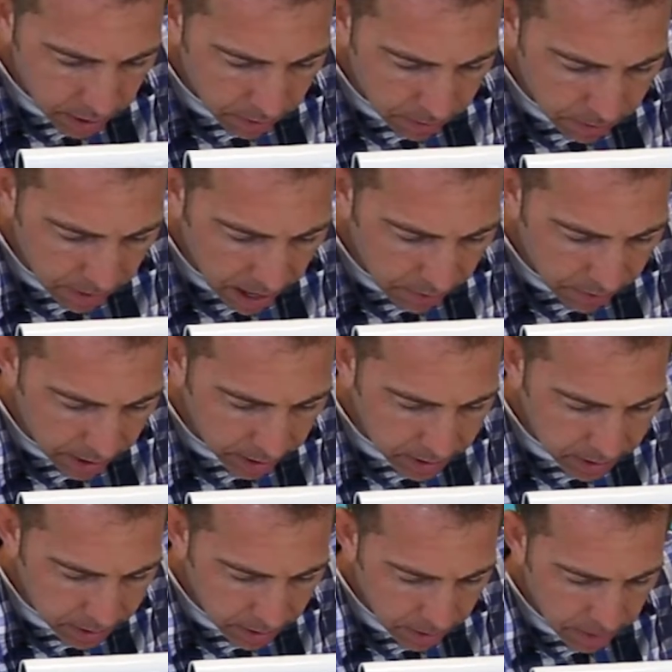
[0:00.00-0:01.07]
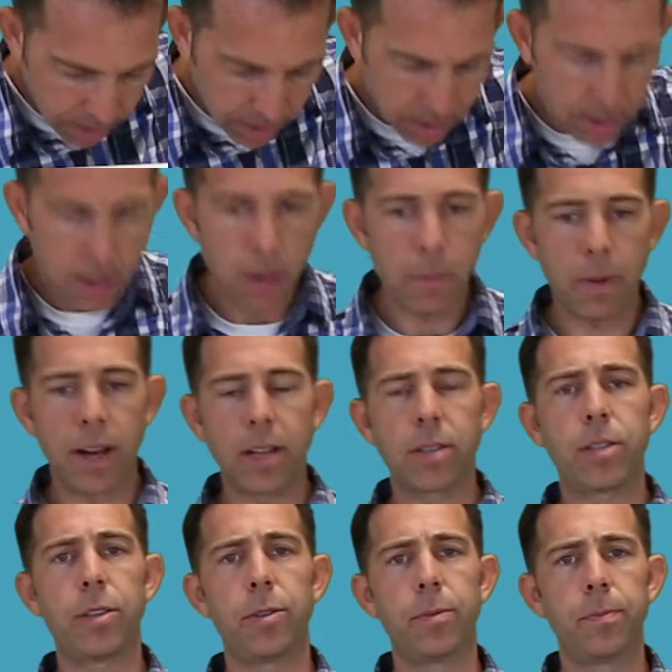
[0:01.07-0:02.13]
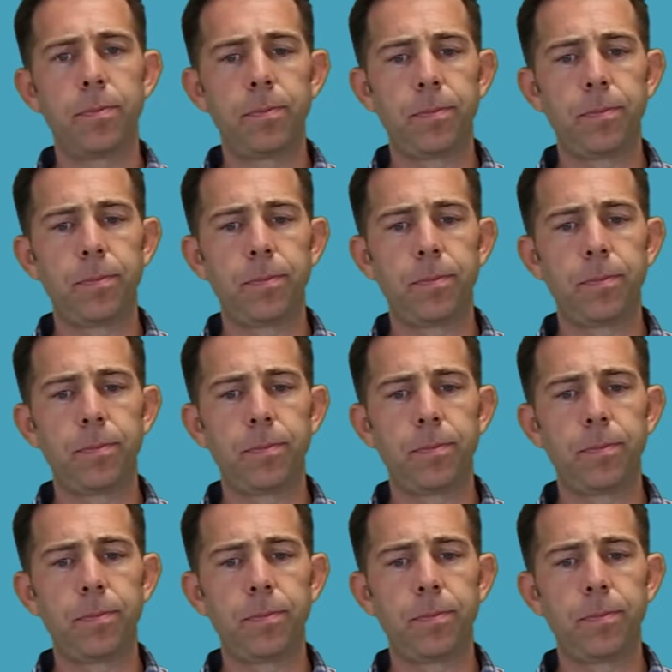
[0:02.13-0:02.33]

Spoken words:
and 5x minus 2.